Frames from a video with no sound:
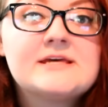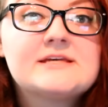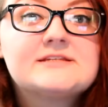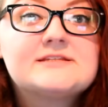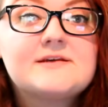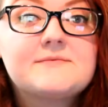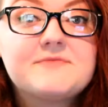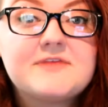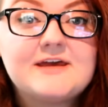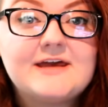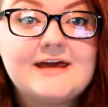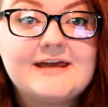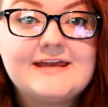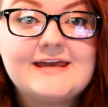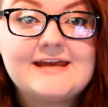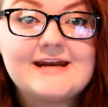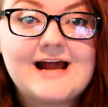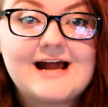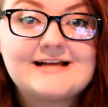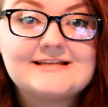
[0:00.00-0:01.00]
Something I
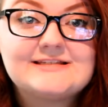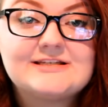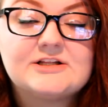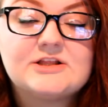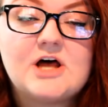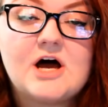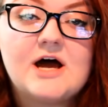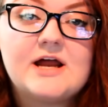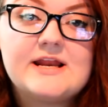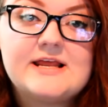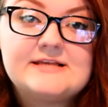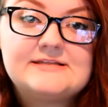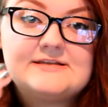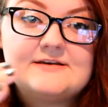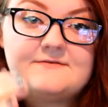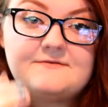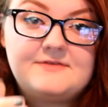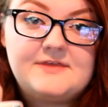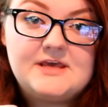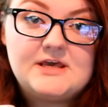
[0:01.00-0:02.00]
get asked a lot is
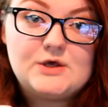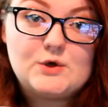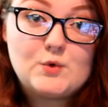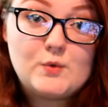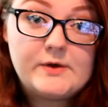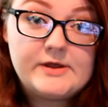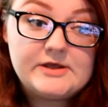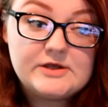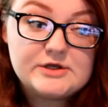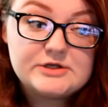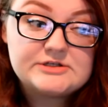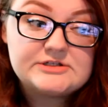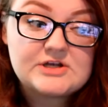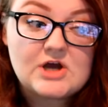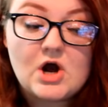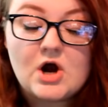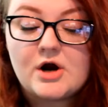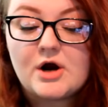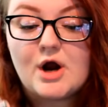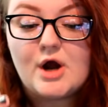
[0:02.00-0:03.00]
if the quills
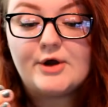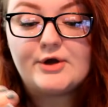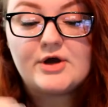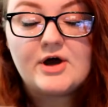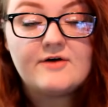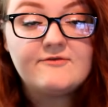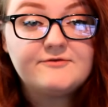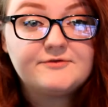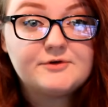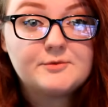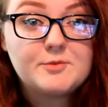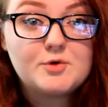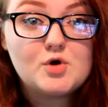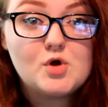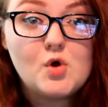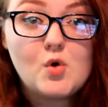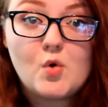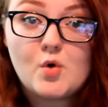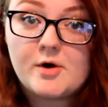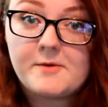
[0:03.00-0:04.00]
are
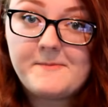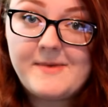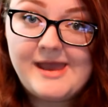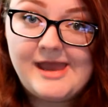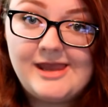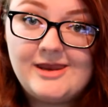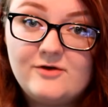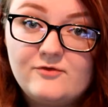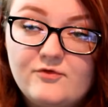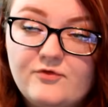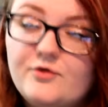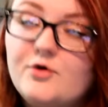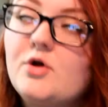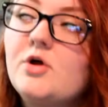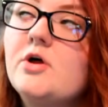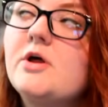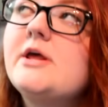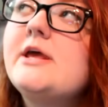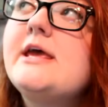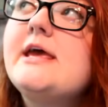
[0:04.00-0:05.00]
uncomfortable or
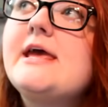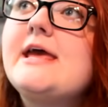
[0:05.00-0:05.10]
painful,